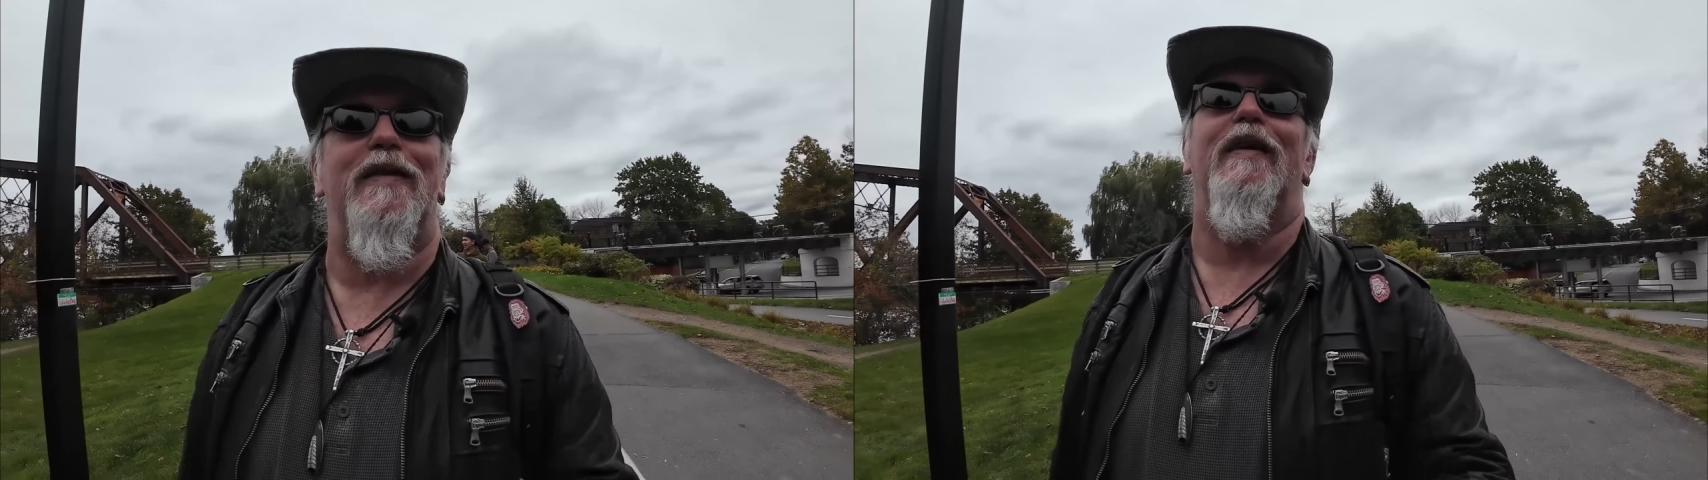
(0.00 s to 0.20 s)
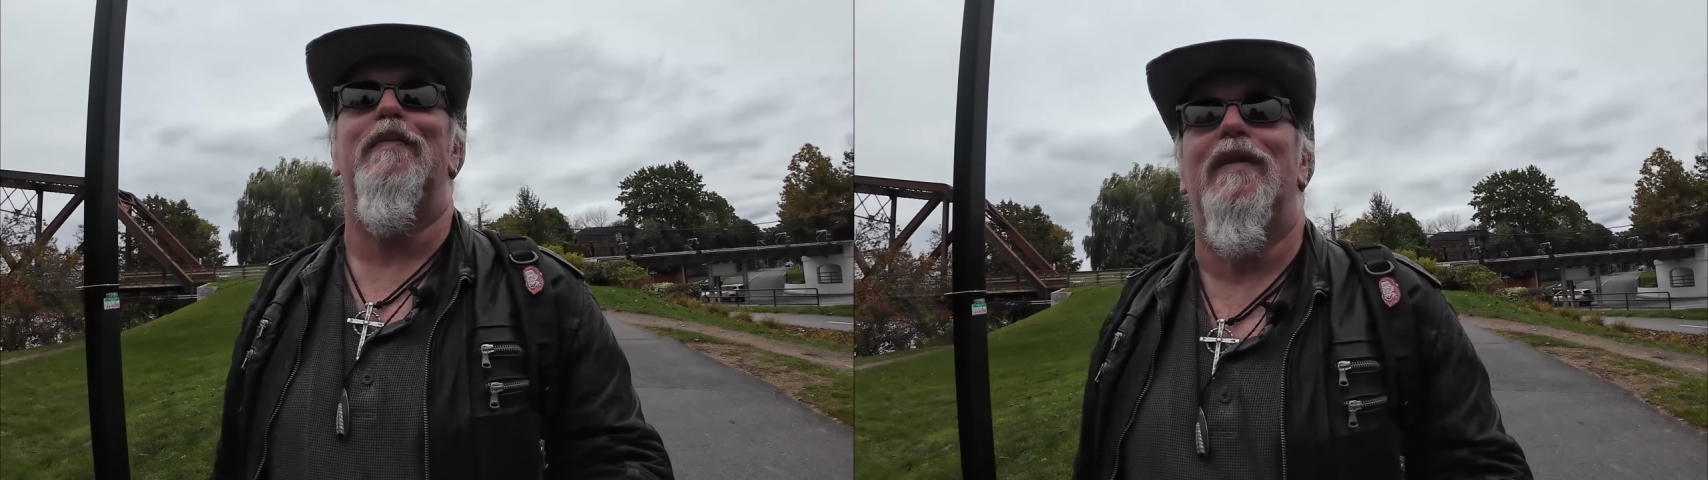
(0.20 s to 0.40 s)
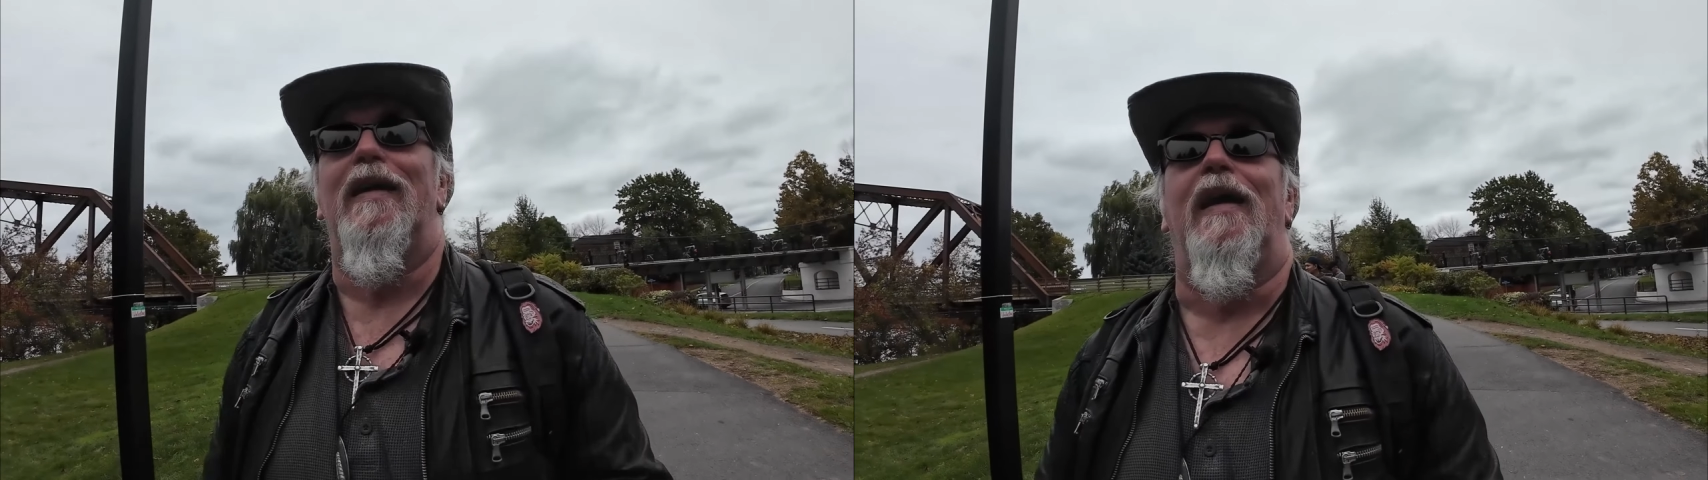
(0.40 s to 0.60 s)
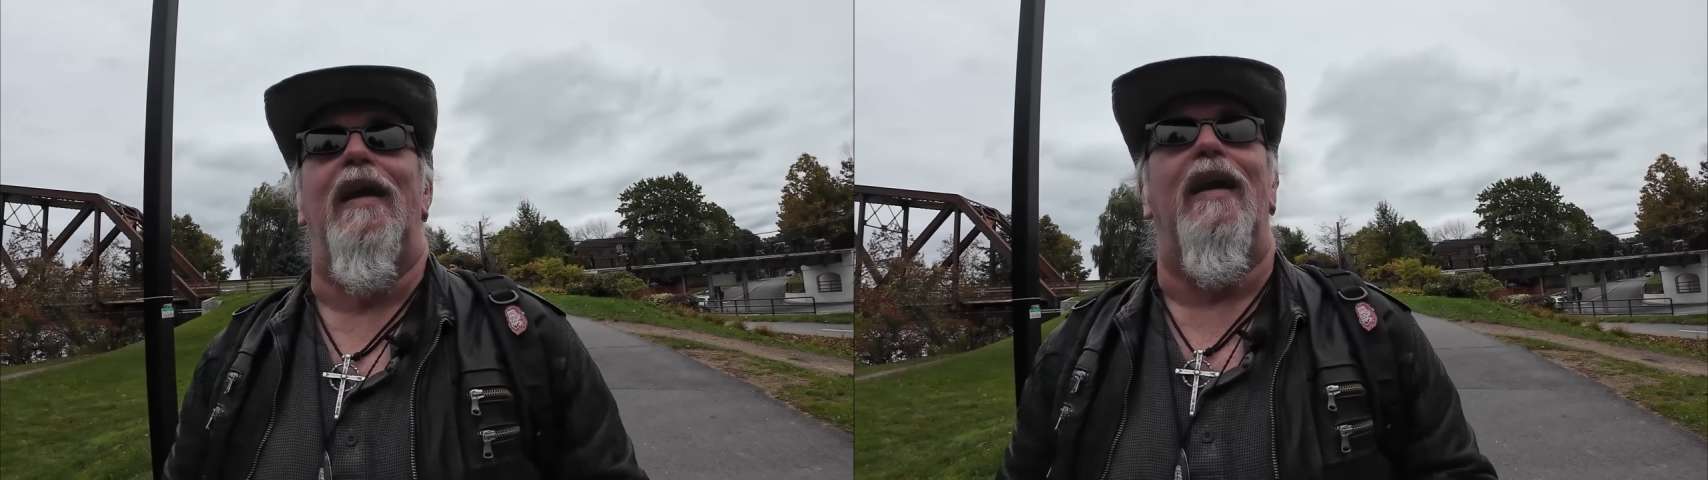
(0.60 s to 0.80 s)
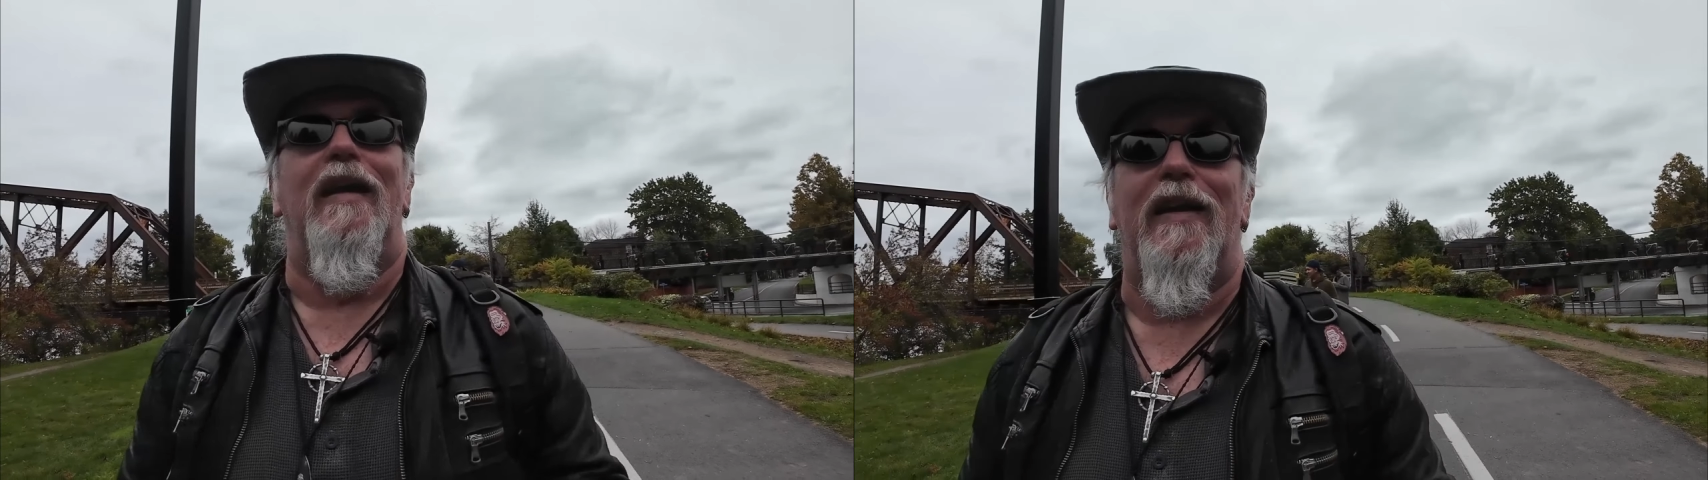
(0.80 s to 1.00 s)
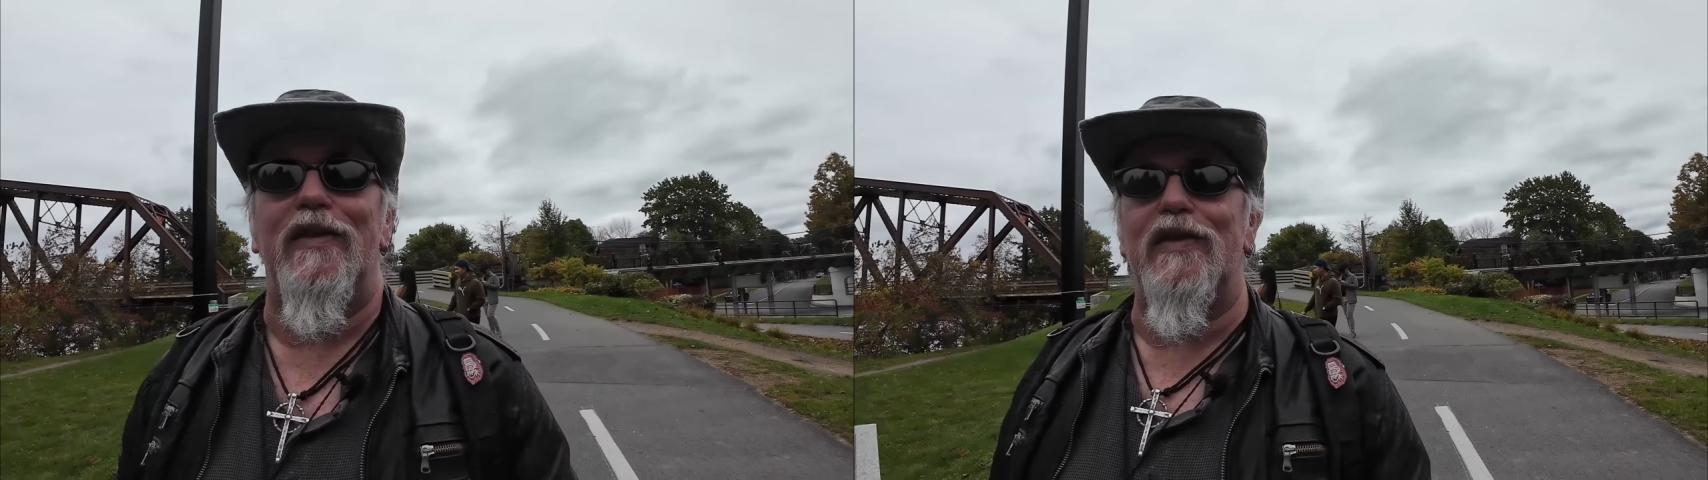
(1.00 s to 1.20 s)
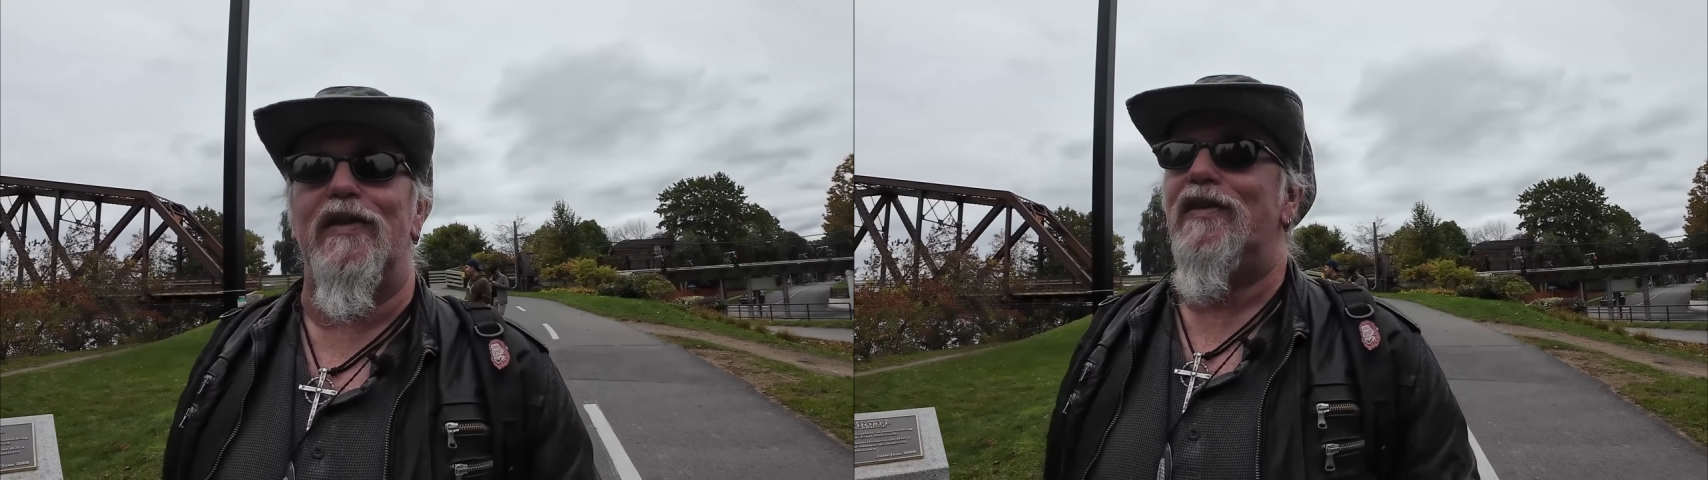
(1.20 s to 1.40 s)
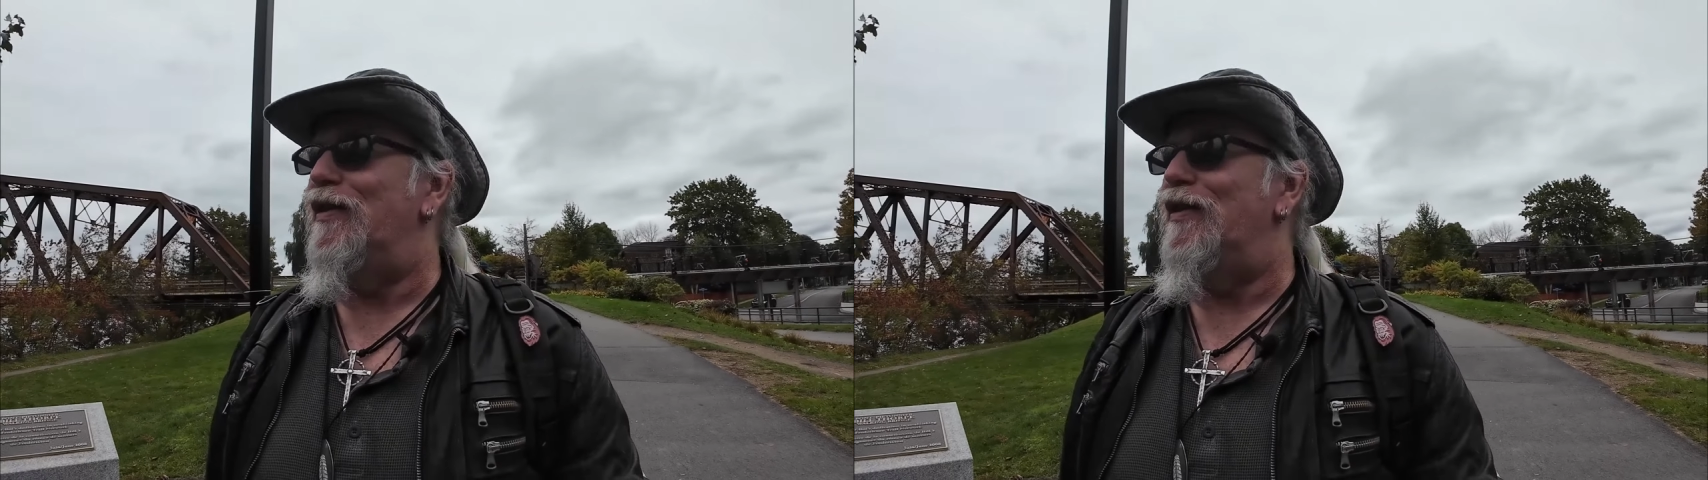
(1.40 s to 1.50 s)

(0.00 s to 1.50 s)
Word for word: time. And since